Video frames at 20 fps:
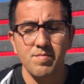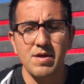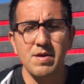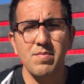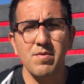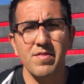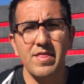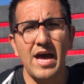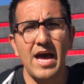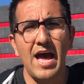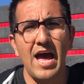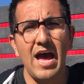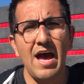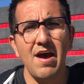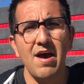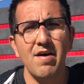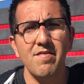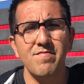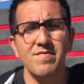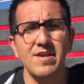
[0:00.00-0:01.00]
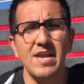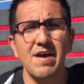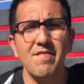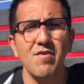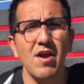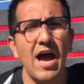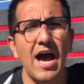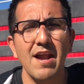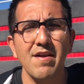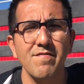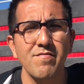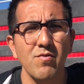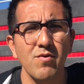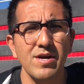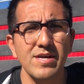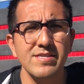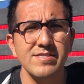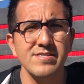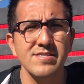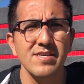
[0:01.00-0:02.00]
People that have never had a
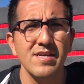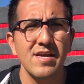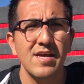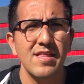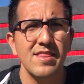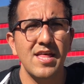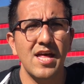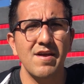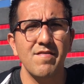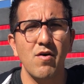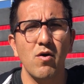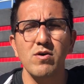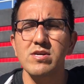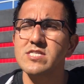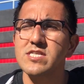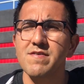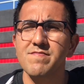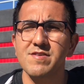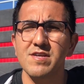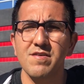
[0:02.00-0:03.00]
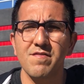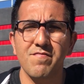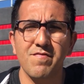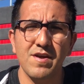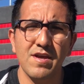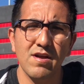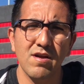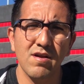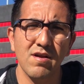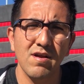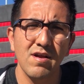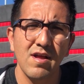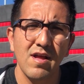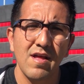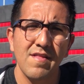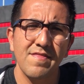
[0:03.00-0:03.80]
voice, that have always lived in fear,